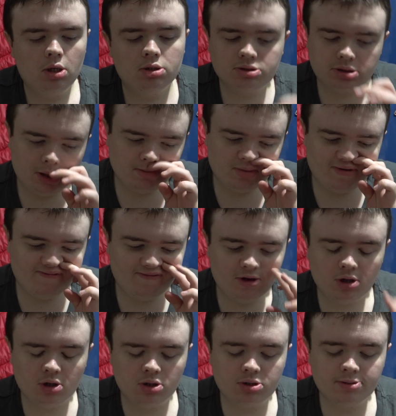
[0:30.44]
So my
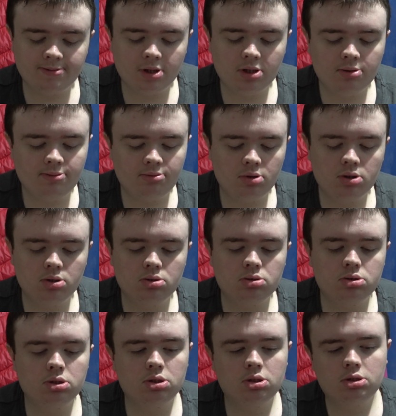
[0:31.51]
first favourite
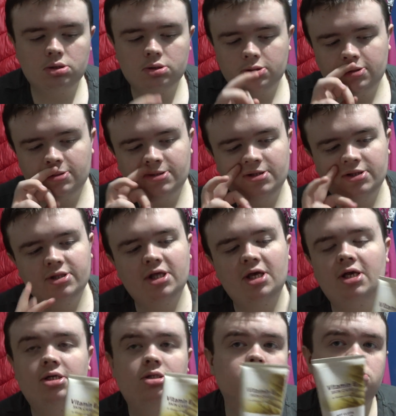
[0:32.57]
is
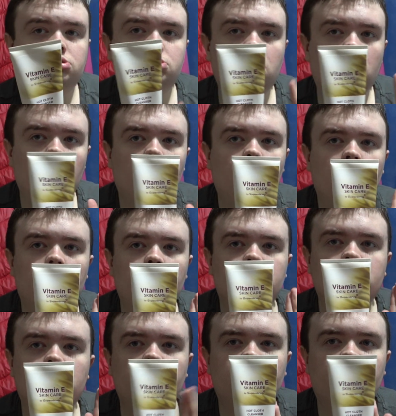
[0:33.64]
this.
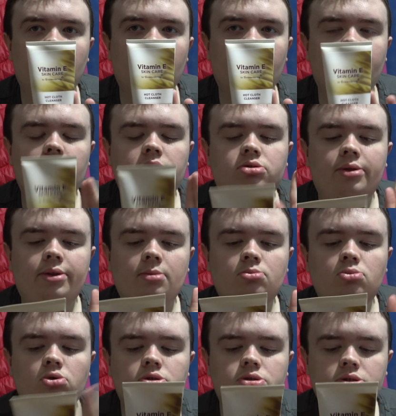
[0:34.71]
So you get this is a
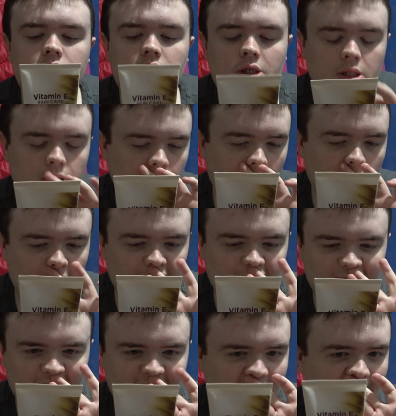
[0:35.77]
muslin
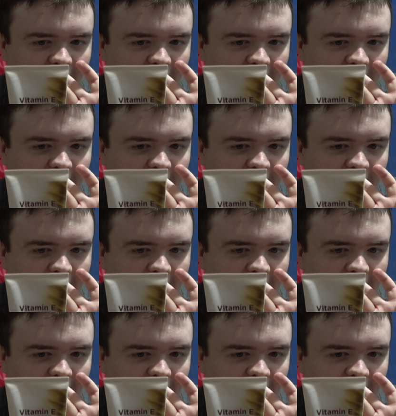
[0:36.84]
cloth